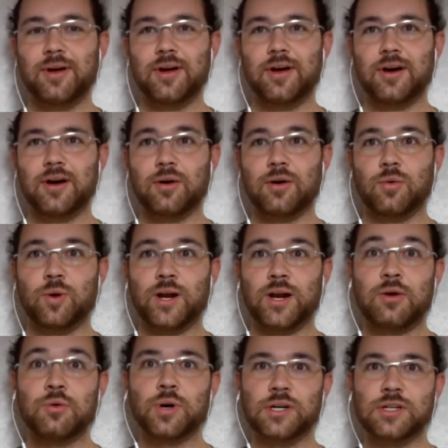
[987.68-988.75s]

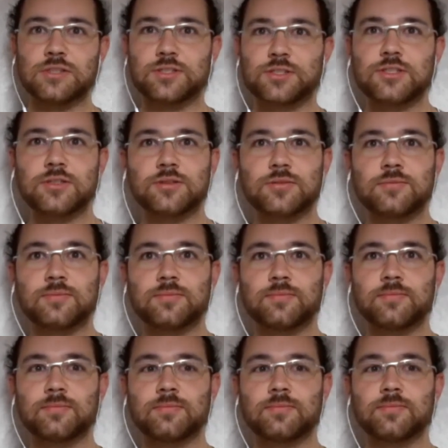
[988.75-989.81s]
what I want.
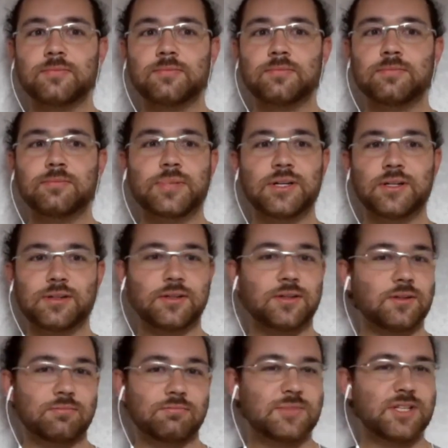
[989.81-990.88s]
But
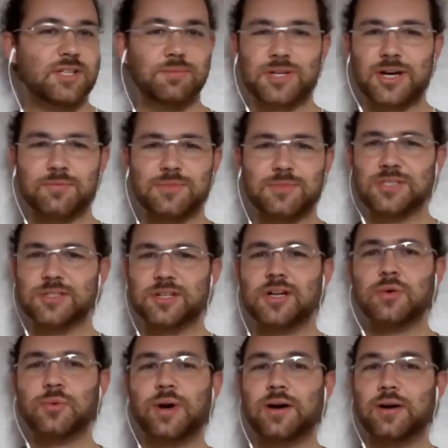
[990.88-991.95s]
sometimes
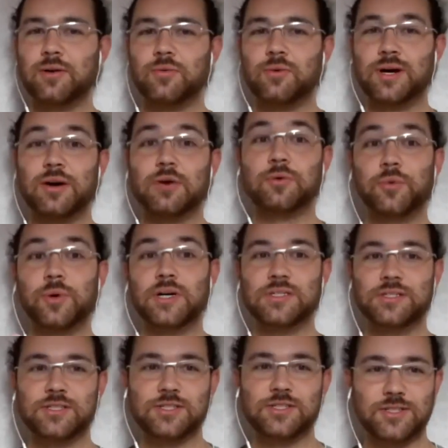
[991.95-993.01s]
not what I
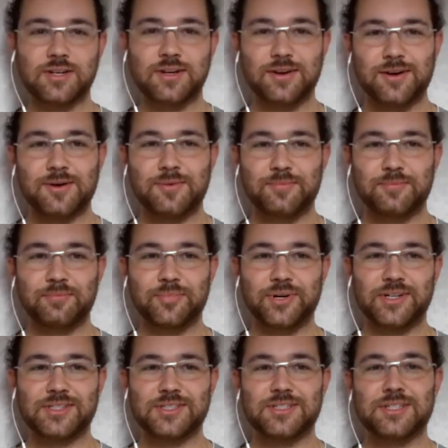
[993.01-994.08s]
want,
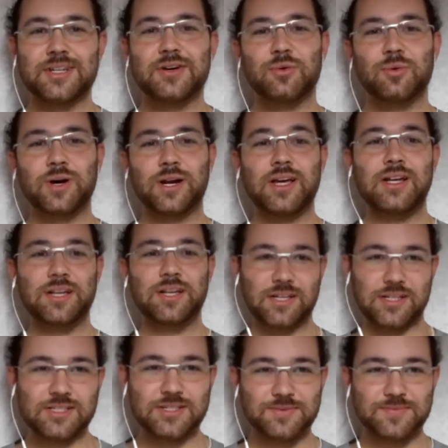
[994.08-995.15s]
but what I
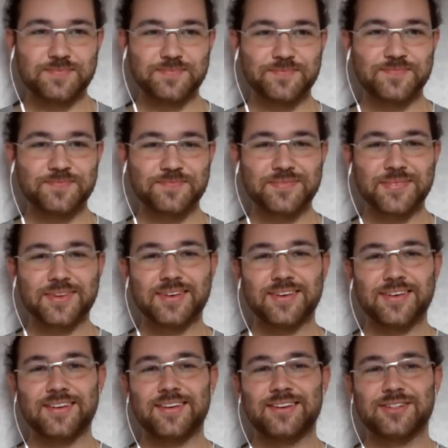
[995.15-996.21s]
need.
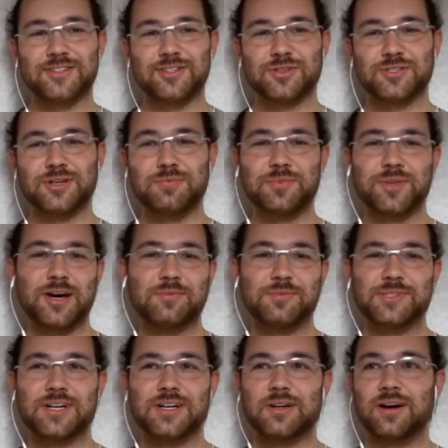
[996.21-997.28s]
So
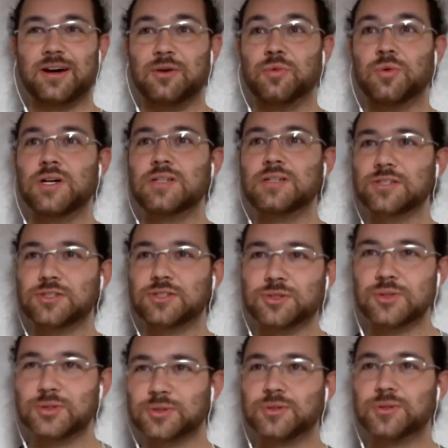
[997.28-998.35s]
sometimes I want
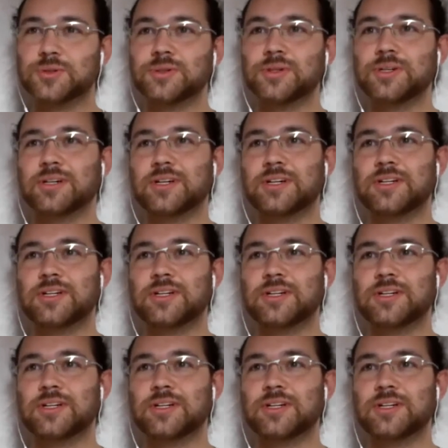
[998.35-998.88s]
to